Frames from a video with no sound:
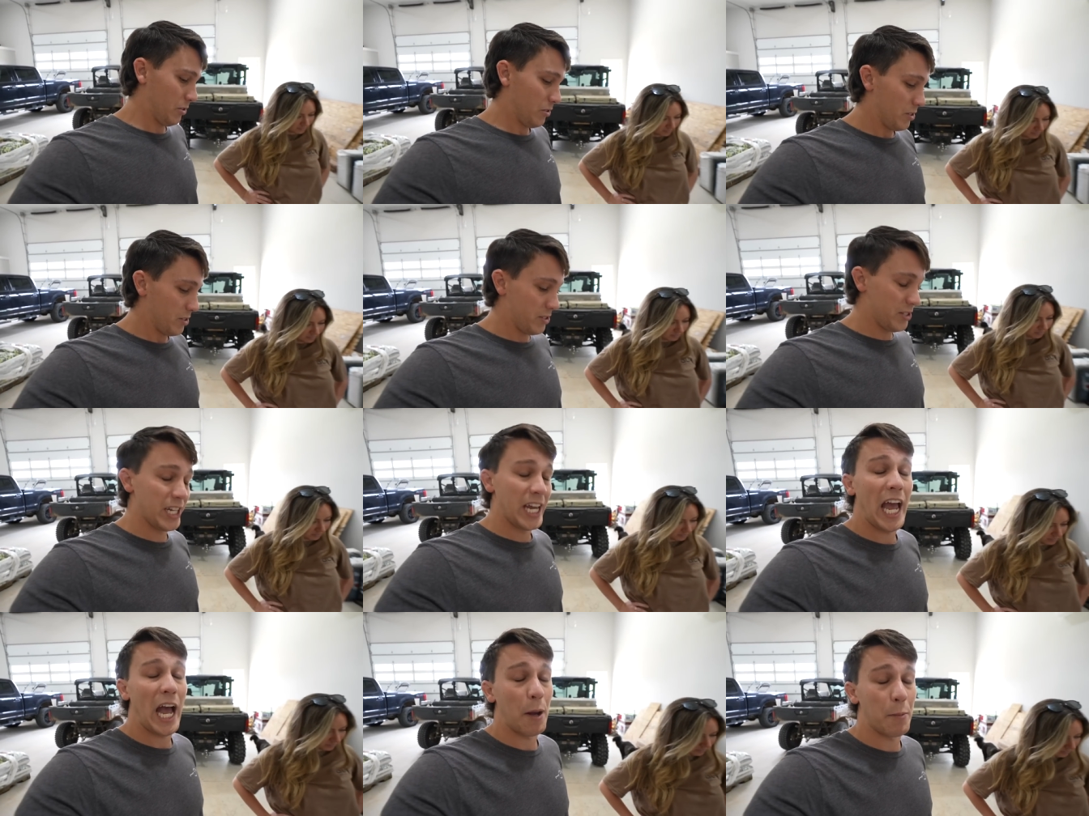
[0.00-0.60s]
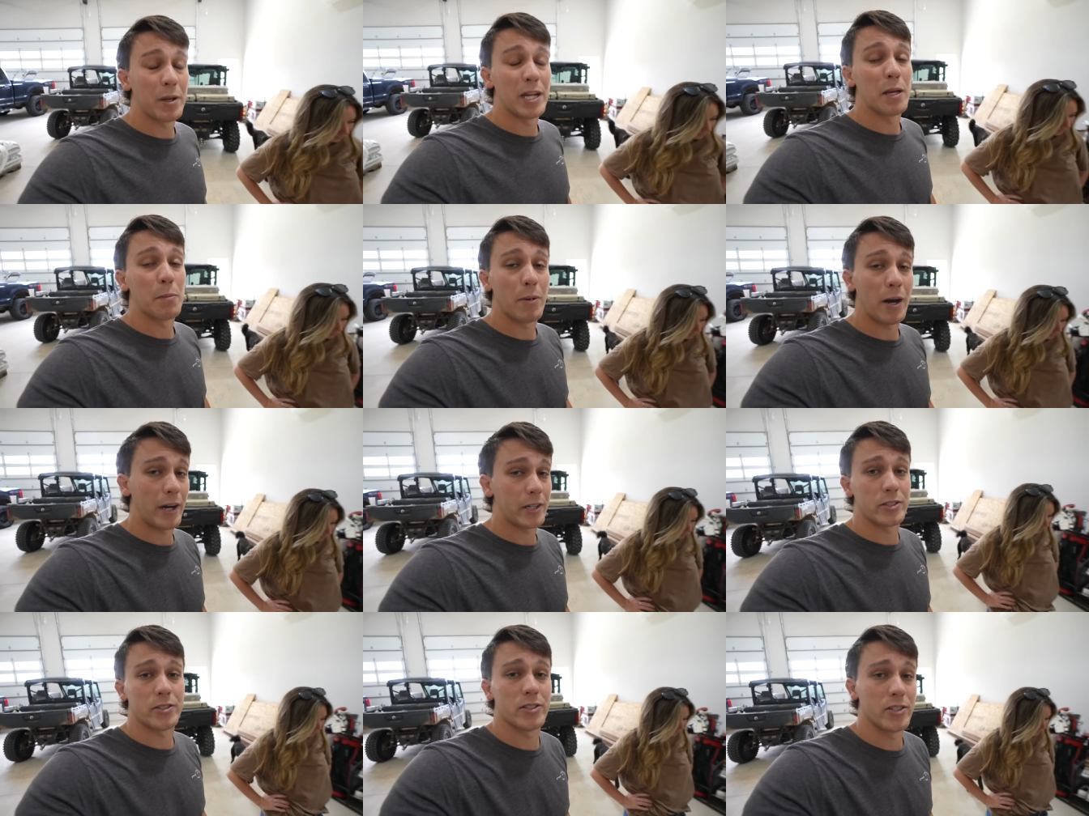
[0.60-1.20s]
see how many
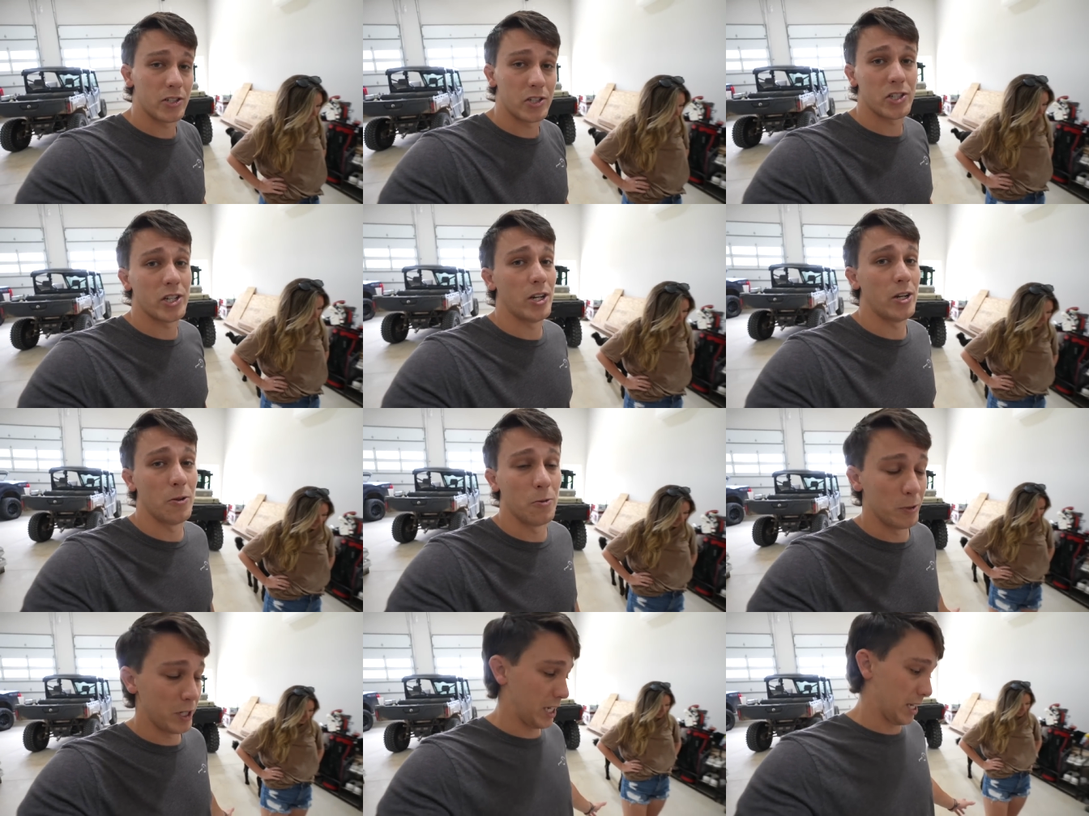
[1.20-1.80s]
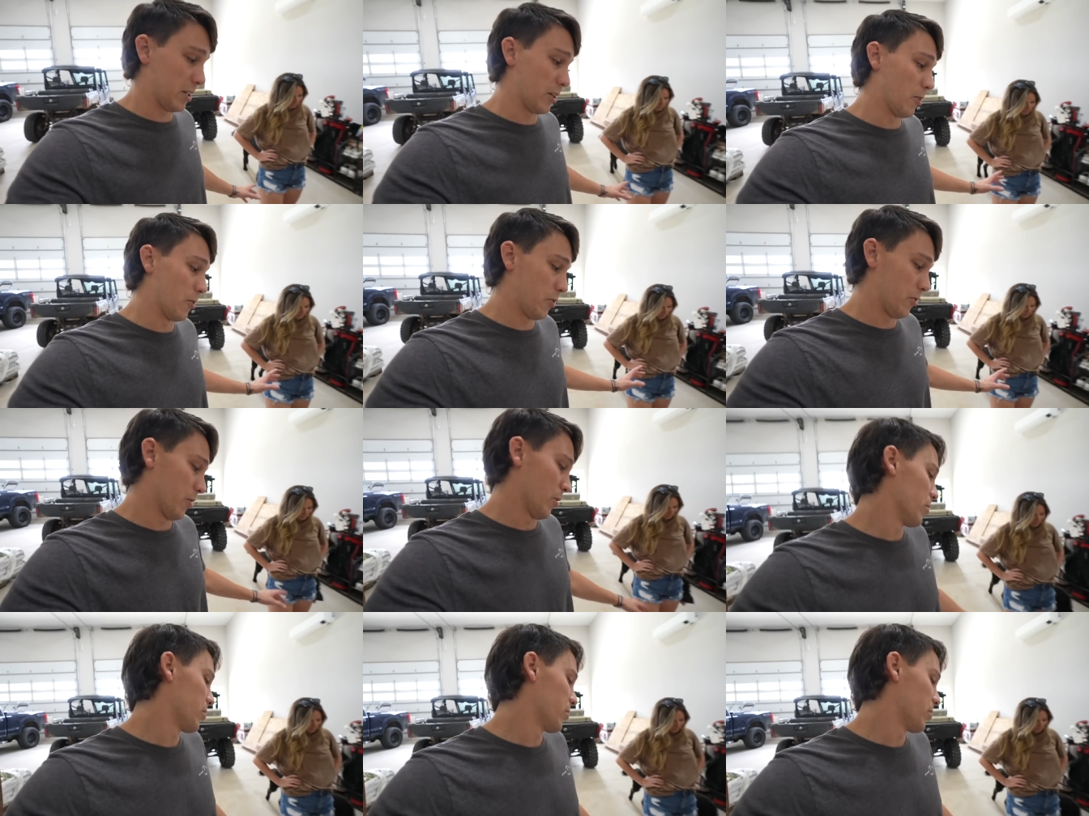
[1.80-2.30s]
boxes of shell we can go through.